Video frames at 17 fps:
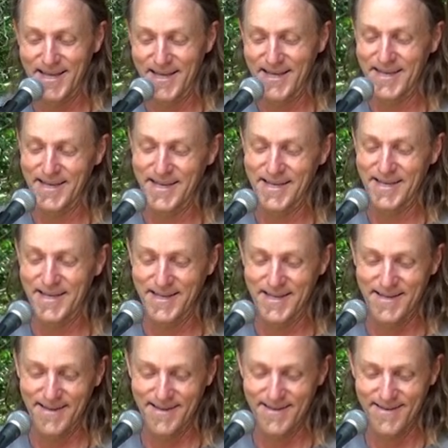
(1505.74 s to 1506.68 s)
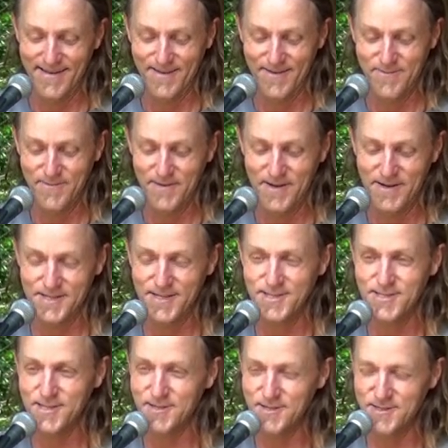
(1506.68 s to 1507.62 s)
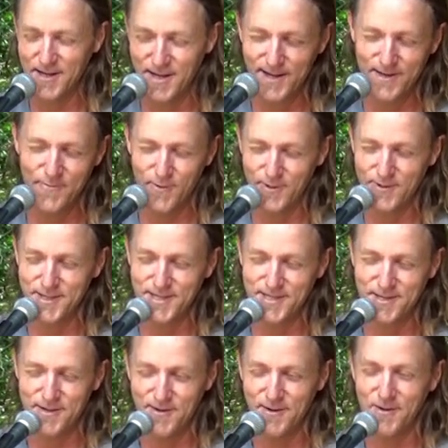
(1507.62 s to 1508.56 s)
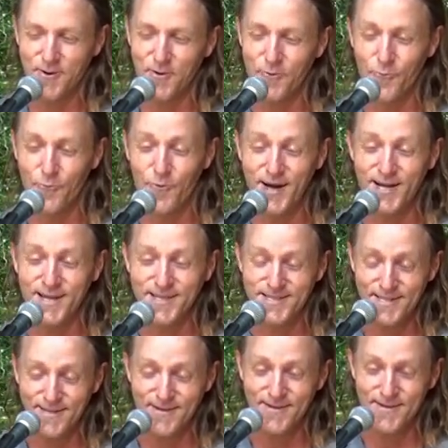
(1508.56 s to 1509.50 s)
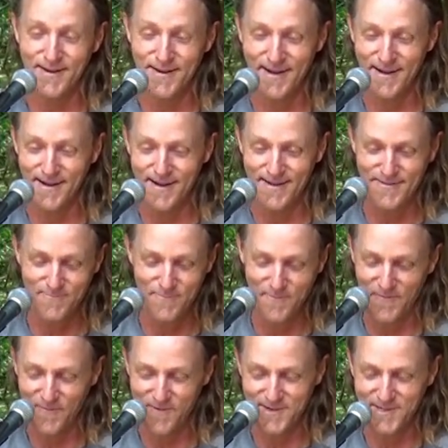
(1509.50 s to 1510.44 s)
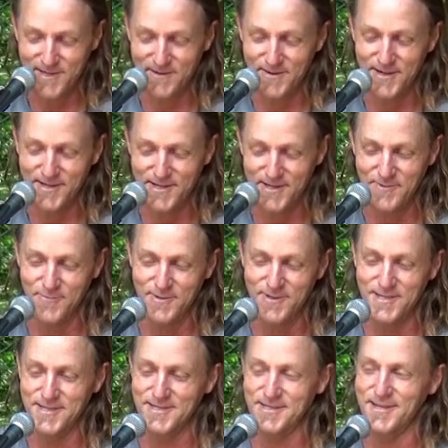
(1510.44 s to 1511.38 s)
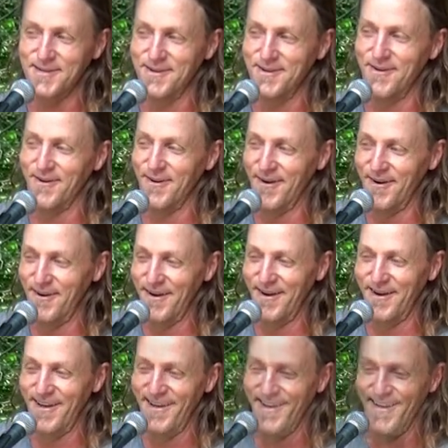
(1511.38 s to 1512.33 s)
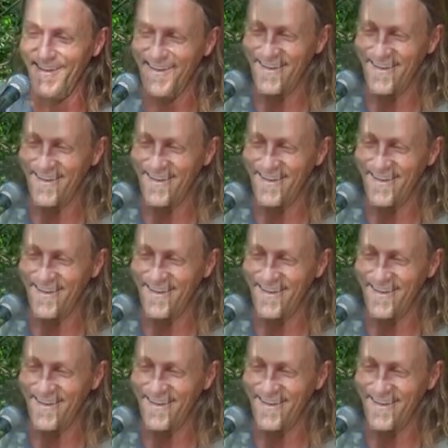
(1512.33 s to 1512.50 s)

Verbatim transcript: Uh, uh, this is I wrote this song called "Write a Song" out of frustration with this are.